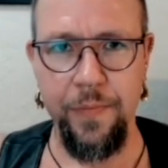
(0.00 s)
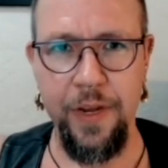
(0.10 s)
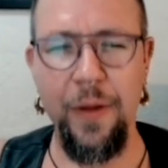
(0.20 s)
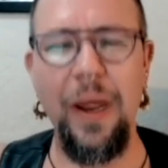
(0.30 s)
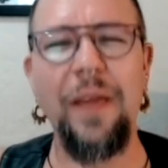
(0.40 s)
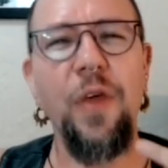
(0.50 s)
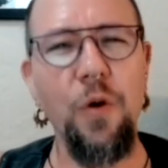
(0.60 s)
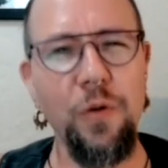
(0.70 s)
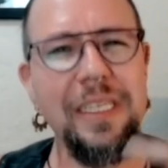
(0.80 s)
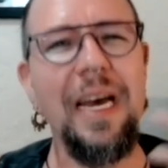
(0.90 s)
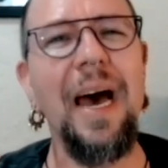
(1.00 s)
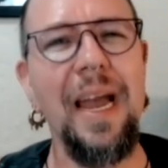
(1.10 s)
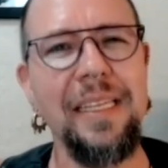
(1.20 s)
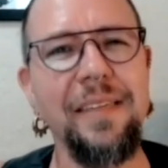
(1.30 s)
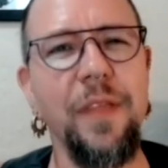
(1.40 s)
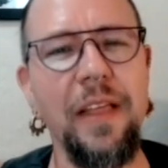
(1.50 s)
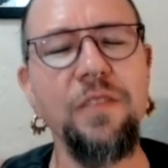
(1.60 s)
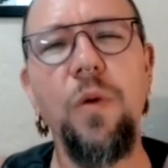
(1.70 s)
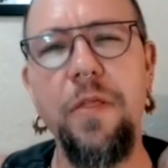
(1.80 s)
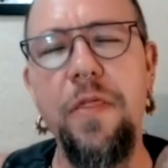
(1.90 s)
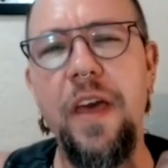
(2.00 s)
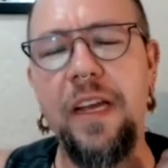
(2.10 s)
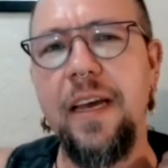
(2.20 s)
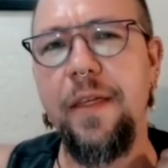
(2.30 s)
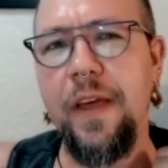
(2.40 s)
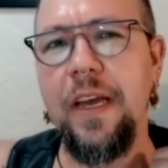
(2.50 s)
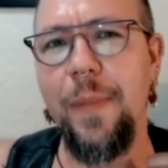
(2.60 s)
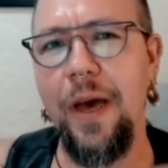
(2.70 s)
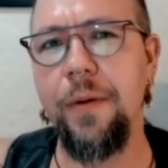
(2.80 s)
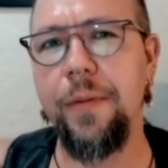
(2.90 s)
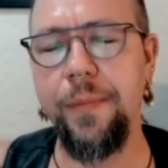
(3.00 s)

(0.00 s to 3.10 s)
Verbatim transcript: You know, like those kinds of, that's one of the things I think about.